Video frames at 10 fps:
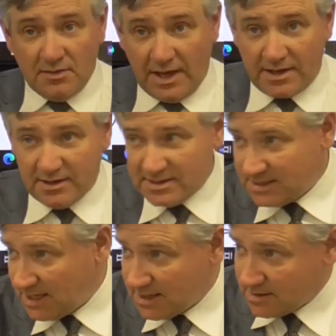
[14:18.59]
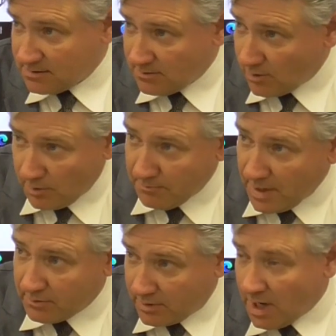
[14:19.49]
like tin or
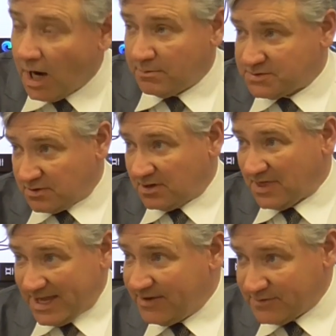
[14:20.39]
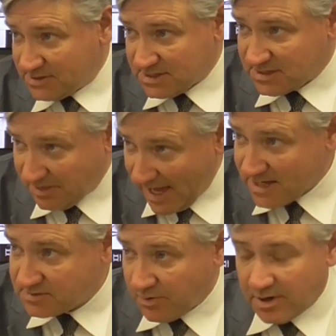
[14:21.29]
metal cups or even just
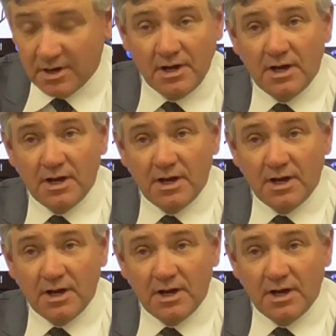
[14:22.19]
glassware,